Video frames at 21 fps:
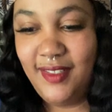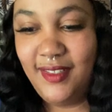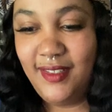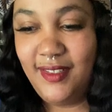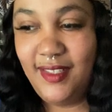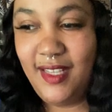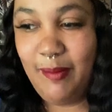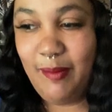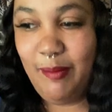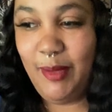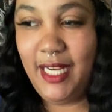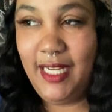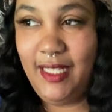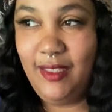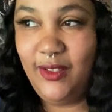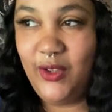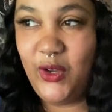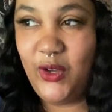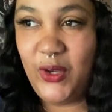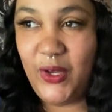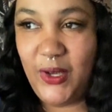Somebody
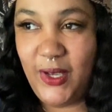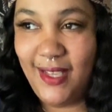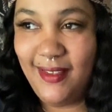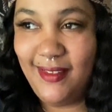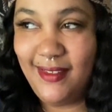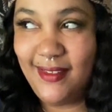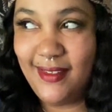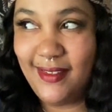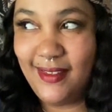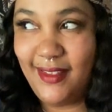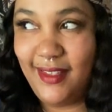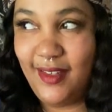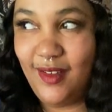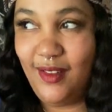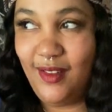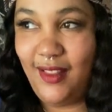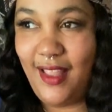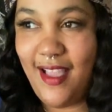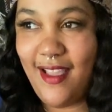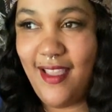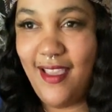lost their
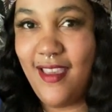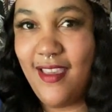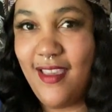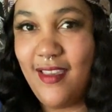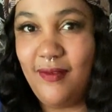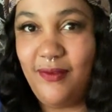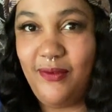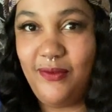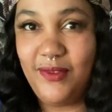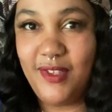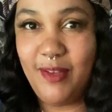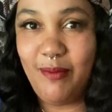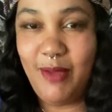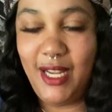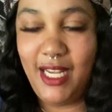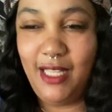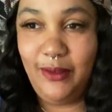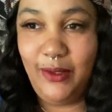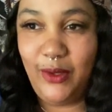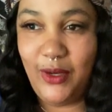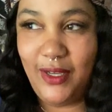life.
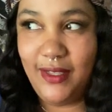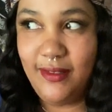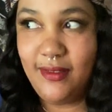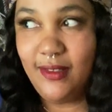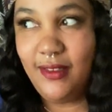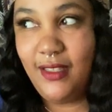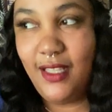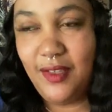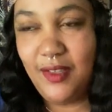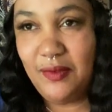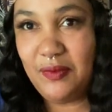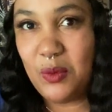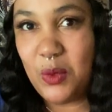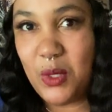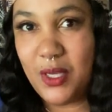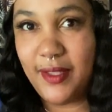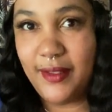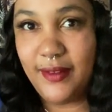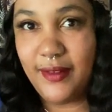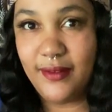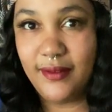Somebody lost a loved
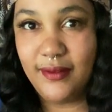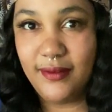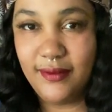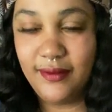one.